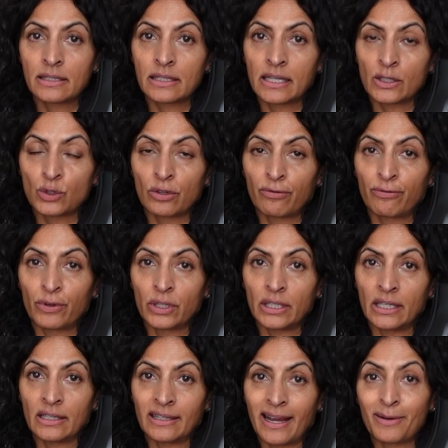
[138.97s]
to get your foot
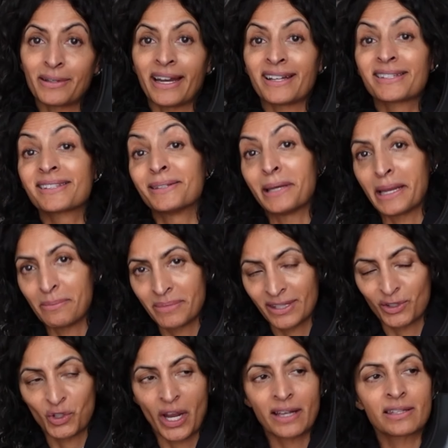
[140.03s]
in and out, as the name
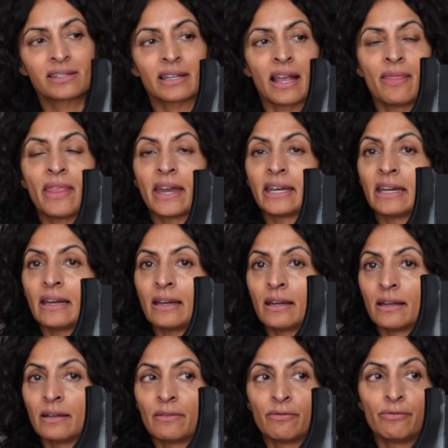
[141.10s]
suggests, and then
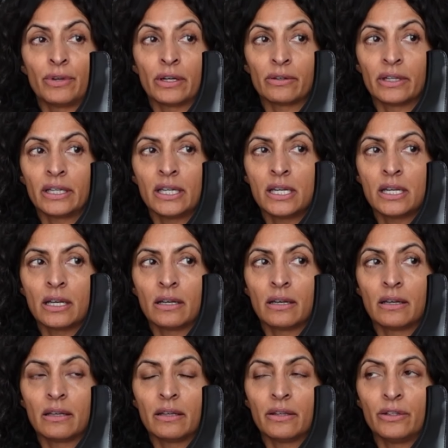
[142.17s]
a very
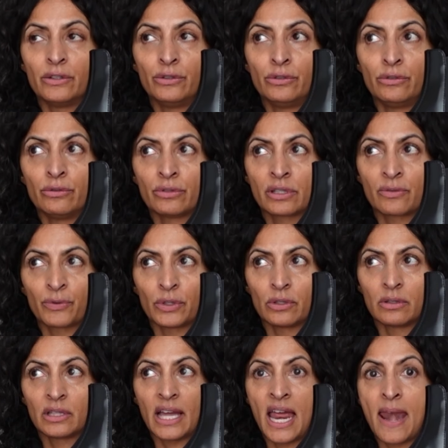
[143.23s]

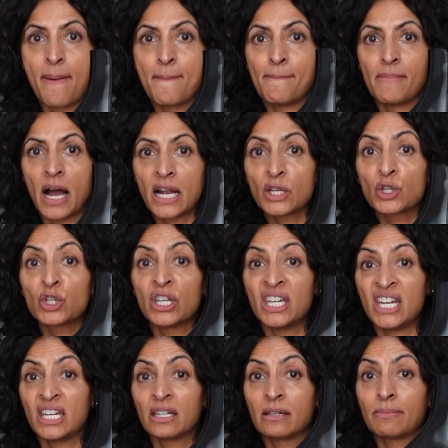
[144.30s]
useful and much
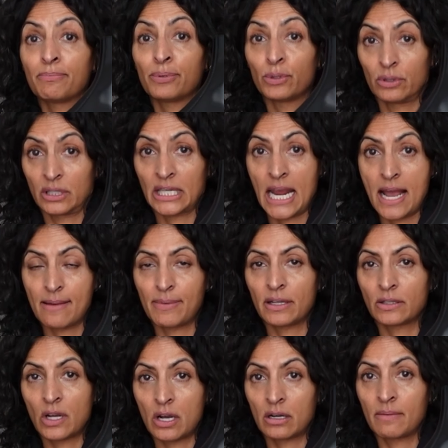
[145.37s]
needed pull tab. I'll
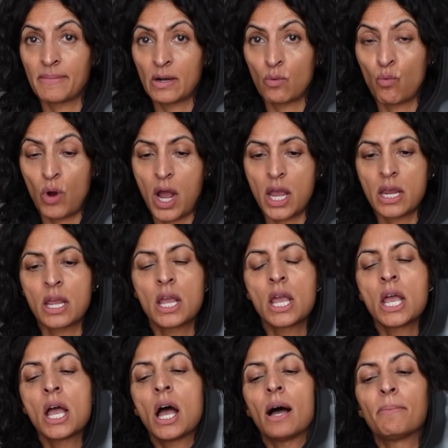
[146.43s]
talk about why.
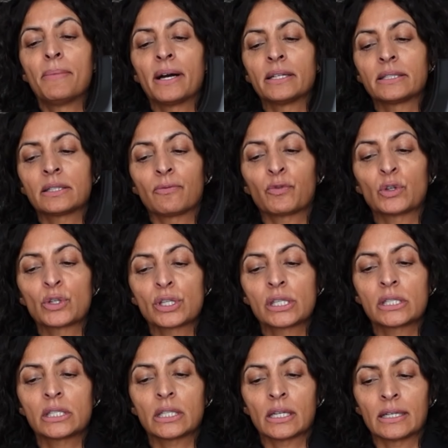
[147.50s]
But
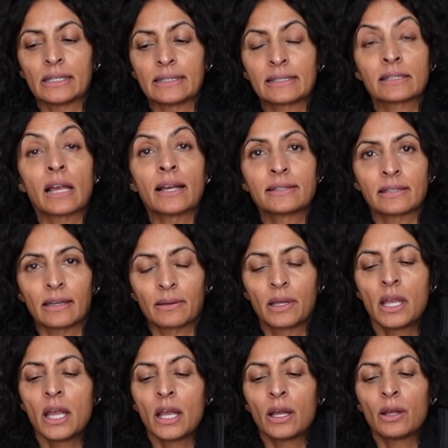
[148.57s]
first, sizing.
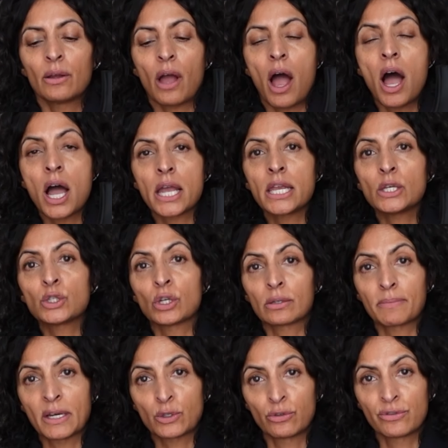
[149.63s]
I took
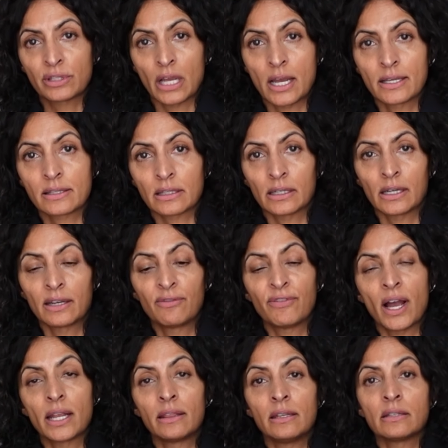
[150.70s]
my true size, and I
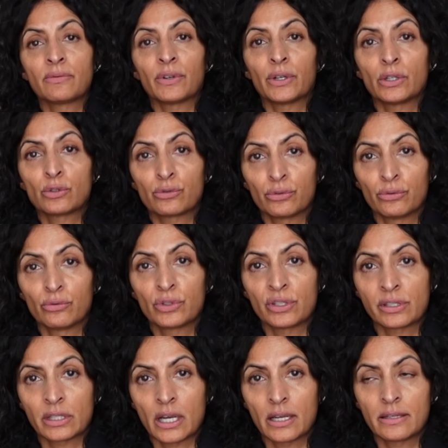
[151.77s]
find these very true to
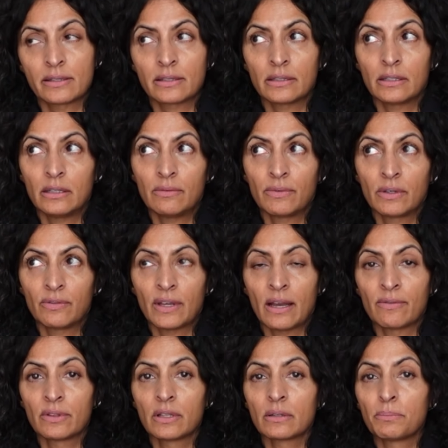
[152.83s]
size, even if you
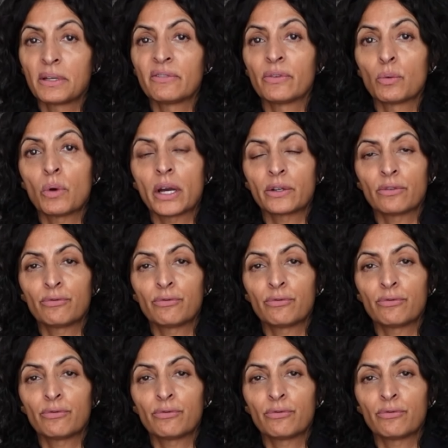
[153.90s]
have a little bit of a wider